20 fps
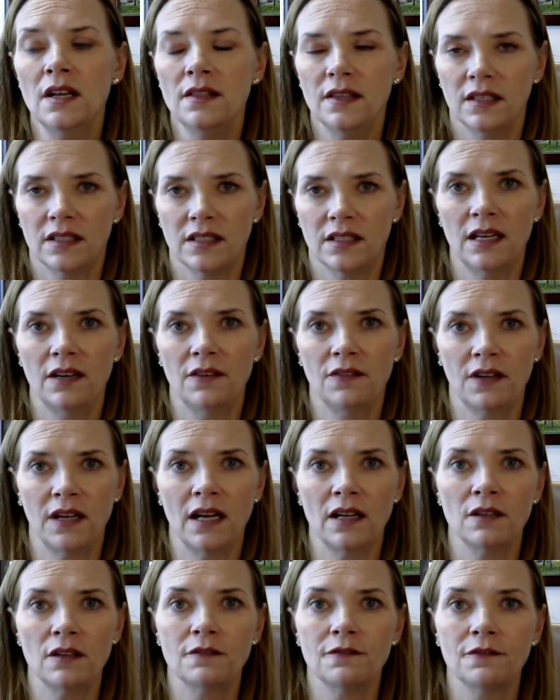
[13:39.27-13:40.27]
the state of
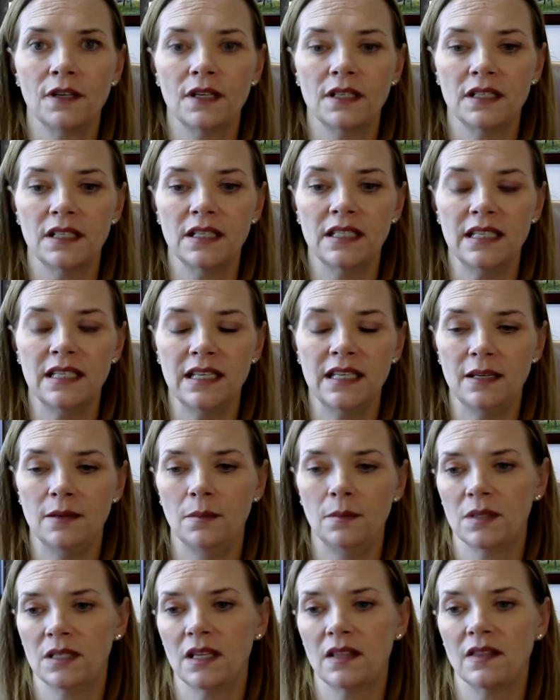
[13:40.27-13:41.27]
California
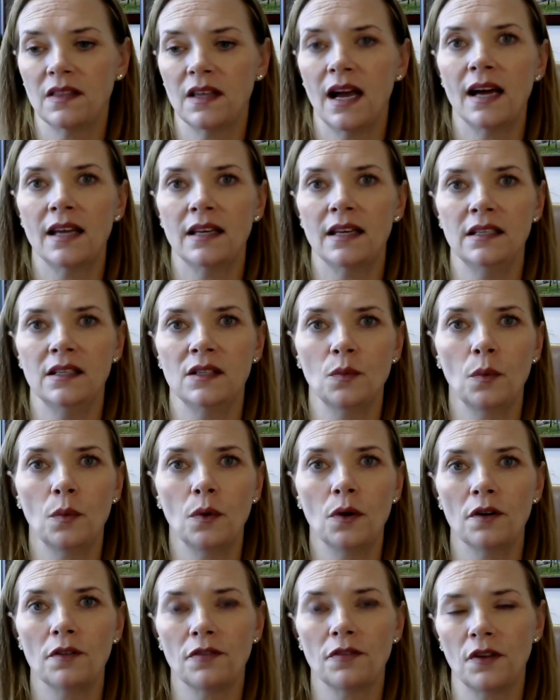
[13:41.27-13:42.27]
deems that that is
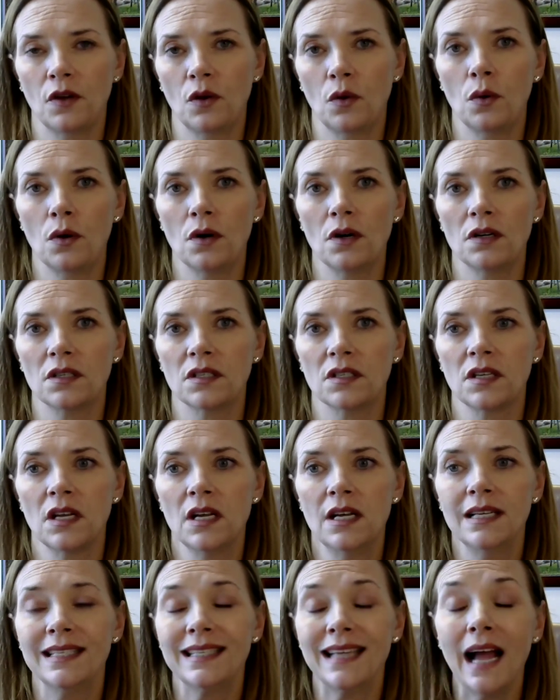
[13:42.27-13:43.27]
worth the court's
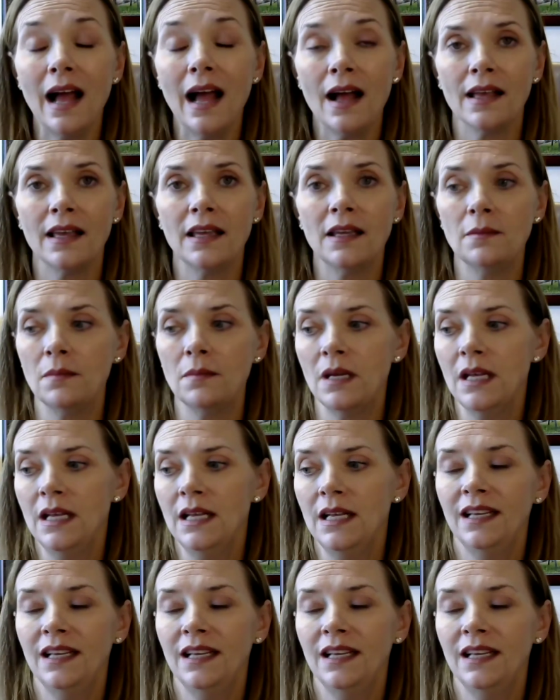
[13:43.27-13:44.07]
time